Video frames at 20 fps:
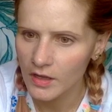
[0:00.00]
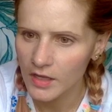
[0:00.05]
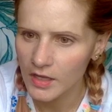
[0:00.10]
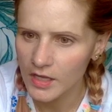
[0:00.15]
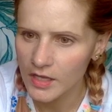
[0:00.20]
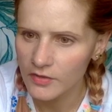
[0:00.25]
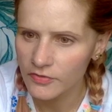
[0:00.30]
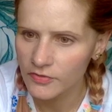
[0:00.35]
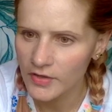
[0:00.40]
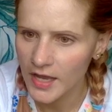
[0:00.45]

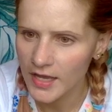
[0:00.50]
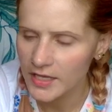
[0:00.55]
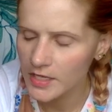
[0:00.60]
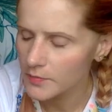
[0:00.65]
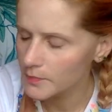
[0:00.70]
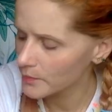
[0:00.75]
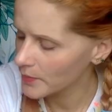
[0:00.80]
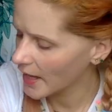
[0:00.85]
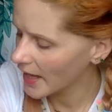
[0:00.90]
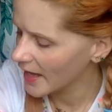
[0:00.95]
If I
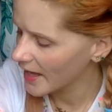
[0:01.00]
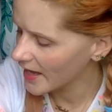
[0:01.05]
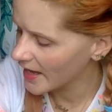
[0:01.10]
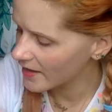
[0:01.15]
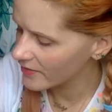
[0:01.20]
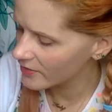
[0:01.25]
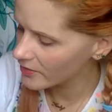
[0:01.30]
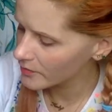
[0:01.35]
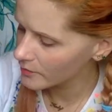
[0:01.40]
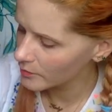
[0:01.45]

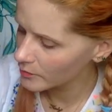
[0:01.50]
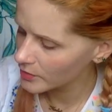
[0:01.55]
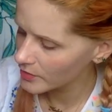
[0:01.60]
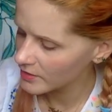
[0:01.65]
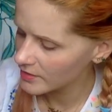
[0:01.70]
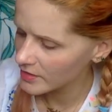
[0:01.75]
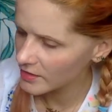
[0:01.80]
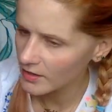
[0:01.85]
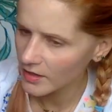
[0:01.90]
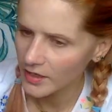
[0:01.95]
compare them with
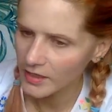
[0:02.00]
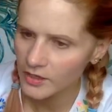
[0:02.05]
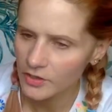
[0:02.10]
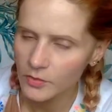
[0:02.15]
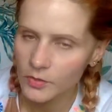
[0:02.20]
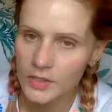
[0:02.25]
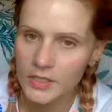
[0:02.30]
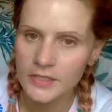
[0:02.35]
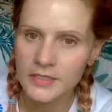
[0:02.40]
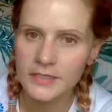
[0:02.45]
the Nike
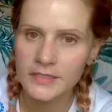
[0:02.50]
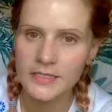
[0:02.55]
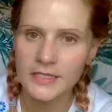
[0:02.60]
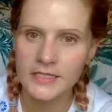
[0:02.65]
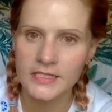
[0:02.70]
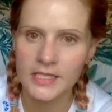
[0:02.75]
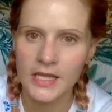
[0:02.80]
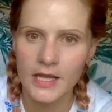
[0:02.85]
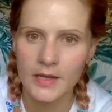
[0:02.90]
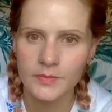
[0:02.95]
ones in
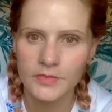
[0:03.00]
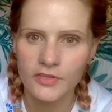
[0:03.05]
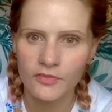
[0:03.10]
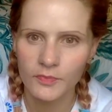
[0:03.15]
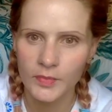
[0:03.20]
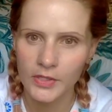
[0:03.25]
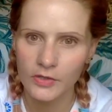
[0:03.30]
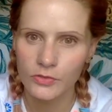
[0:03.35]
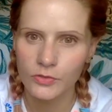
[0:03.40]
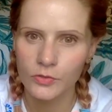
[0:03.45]
terms of
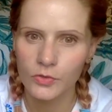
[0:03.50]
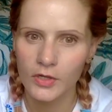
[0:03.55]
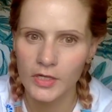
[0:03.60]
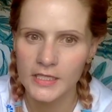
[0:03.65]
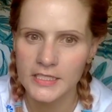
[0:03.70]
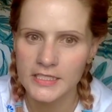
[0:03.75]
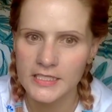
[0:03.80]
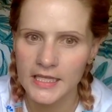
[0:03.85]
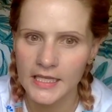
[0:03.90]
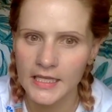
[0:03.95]
build
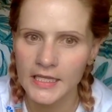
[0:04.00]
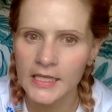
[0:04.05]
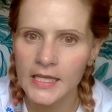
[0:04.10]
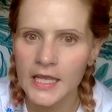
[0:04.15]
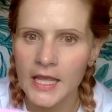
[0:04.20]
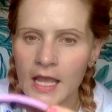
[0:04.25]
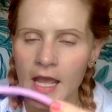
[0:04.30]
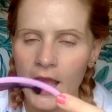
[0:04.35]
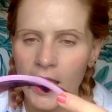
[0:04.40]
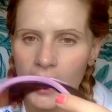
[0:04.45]
quality,
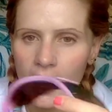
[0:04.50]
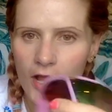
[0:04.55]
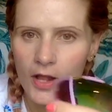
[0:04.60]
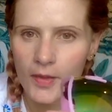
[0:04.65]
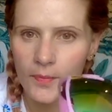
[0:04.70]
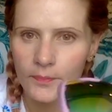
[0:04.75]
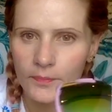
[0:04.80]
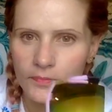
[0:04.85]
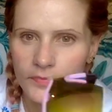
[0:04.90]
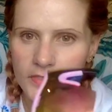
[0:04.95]

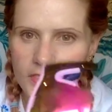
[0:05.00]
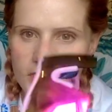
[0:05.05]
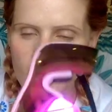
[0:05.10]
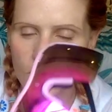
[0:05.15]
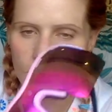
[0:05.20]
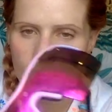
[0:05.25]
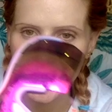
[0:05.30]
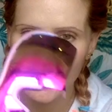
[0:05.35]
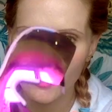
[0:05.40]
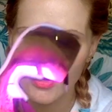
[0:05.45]
so
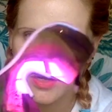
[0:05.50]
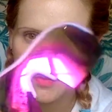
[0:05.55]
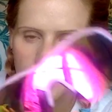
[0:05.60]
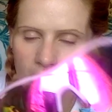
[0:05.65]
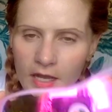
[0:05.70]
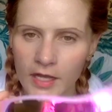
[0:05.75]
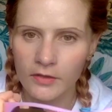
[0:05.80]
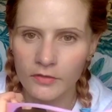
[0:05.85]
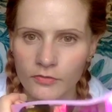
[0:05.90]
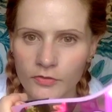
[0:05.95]
bear in
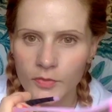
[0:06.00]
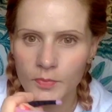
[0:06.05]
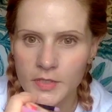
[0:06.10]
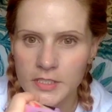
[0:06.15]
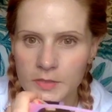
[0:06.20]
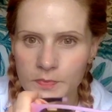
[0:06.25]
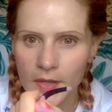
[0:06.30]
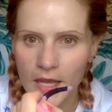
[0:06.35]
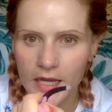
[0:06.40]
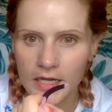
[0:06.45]
mind for
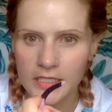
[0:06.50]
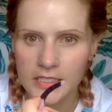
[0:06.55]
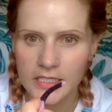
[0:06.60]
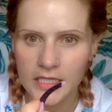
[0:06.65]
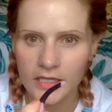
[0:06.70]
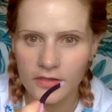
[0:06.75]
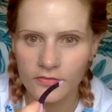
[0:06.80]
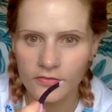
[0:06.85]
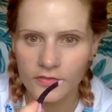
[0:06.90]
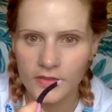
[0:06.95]

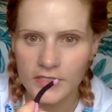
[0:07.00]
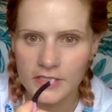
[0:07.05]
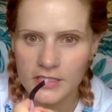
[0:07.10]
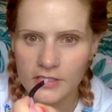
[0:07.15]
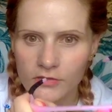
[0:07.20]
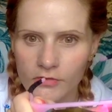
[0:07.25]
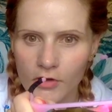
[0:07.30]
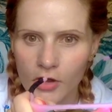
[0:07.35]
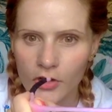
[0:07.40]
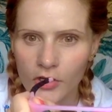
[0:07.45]
perspective, the
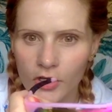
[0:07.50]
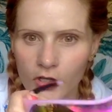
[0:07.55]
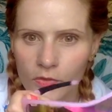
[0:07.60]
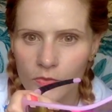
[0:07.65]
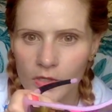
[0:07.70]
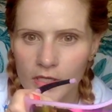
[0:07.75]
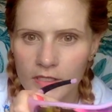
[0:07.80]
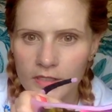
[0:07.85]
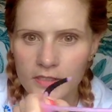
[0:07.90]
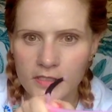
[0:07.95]
Sirocco
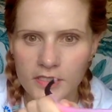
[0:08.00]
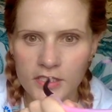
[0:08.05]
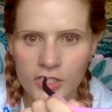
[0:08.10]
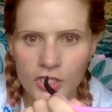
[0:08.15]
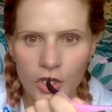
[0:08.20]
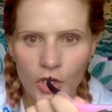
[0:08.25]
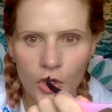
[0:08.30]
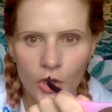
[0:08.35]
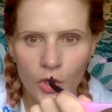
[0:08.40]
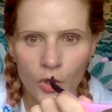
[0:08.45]
ones
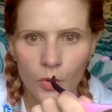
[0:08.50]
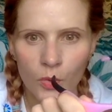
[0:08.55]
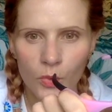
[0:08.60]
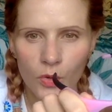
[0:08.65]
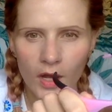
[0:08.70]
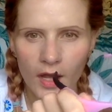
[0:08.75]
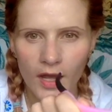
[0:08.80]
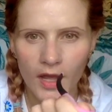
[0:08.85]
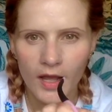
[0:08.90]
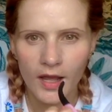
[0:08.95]
were,
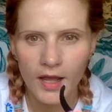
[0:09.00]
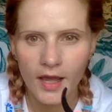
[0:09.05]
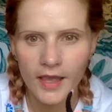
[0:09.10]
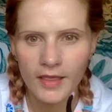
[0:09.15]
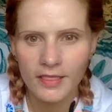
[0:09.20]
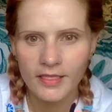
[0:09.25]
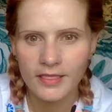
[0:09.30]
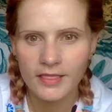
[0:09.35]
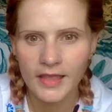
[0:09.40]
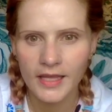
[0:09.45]

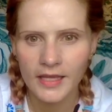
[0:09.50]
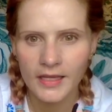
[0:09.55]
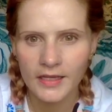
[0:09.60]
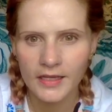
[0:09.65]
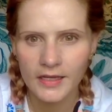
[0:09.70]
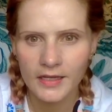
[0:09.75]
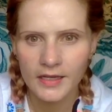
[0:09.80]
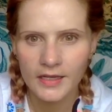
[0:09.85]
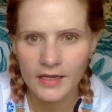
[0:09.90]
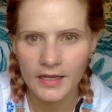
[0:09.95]
I
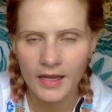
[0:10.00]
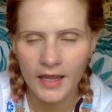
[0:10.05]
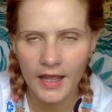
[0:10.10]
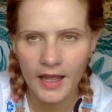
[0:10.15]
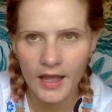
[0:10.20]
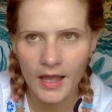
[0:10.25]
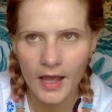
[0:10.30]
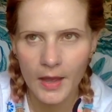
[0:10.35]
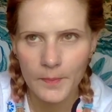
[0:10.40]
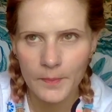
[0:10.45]
think,
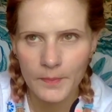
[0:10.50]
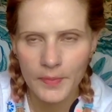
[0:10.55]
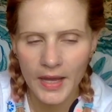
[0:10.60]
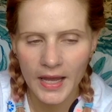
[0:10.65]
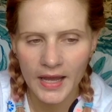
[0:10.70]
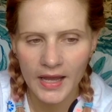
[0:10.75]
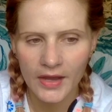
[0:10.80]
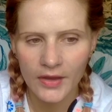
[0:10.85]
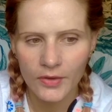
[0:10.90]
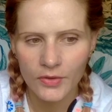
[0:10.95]

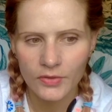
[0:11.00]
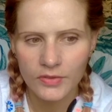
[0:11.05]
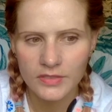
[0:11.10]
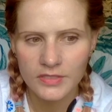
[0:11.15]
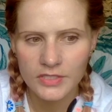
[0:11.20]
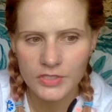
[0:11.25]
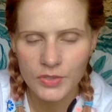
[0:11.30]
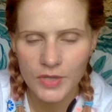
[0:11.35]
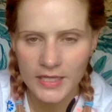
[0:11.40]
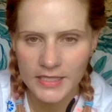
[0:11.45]
about
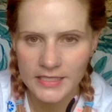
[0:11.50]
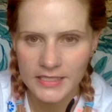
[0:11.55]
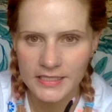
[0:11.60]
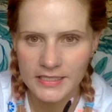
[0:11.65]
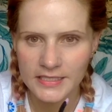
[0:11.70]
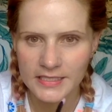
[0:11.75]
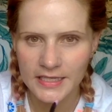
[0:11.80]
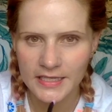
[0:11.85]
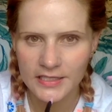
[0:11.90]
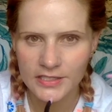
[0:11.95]

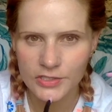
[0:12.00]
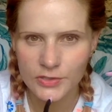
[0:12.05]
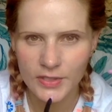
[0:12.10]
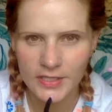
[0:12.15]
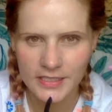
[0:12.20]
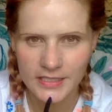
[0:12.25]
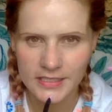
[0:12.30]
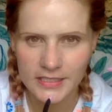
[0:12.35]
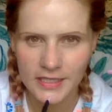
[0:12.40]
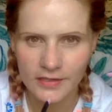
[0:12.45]

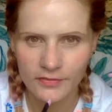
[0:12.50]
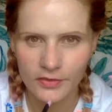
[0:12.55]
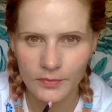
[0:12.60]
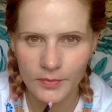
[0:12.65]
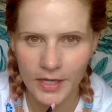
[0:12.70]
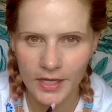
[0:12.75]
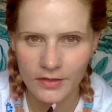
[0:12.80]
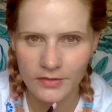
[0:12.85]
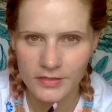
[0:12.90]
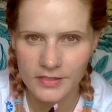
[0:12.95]

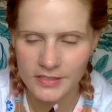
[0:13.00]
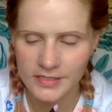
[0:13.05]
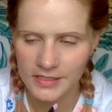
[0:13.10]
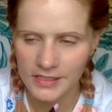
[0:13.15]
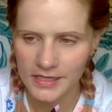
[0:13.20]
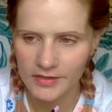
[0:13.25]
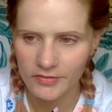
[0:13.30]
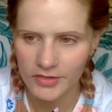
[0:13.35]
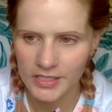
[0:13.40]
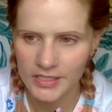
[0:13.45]
£26-27
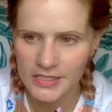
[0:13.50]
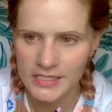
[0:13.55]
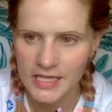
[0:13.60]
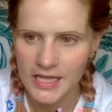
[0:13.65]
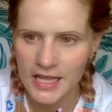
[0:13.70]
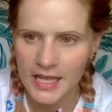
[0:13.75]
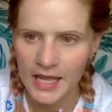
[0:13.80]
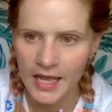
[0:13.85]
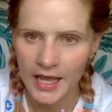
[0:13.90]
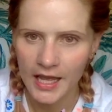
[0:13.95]
delivered,
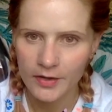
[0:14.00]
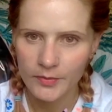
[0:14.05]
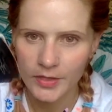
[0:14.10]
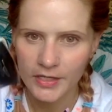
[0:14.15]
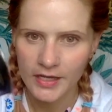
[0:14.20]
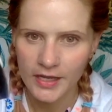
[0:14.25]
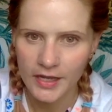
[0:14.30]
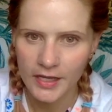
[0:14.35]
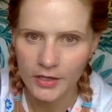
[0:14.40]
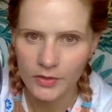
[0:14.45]
and my
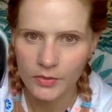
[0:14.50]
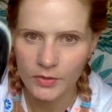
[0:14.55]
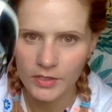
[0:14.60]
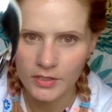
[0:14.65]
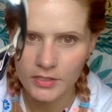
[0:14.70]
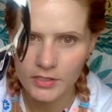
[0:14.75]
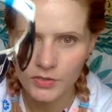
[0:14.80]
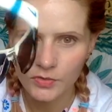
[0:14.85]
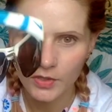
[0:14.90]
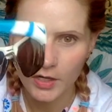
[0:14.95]
Nike
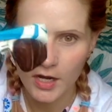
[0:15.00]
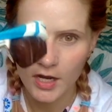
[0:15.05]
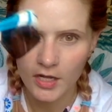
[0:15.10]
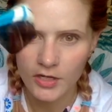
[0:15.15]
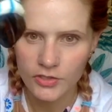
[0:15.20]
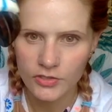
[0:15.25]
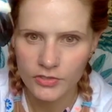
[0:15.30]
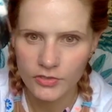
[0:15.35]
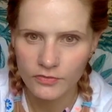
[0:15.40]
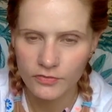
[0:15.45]
ones were
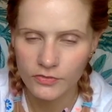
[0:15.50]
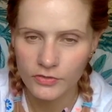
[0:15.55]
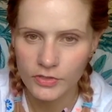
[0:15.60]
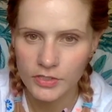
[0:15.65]
£145.